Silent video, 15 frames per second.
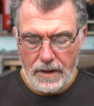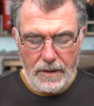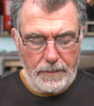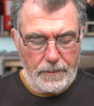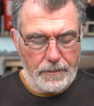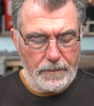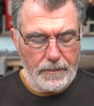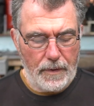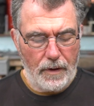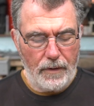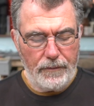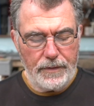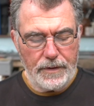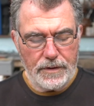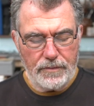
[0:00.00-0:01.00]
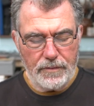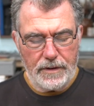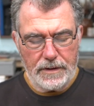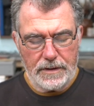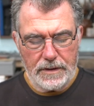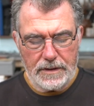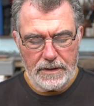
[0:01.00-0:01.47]
of the obvious
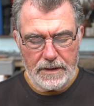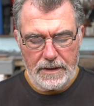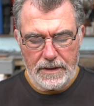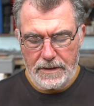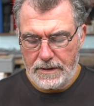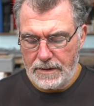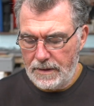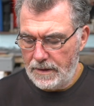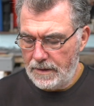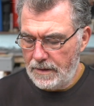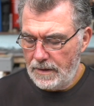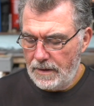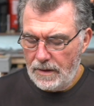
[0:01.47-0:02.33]
reasons is that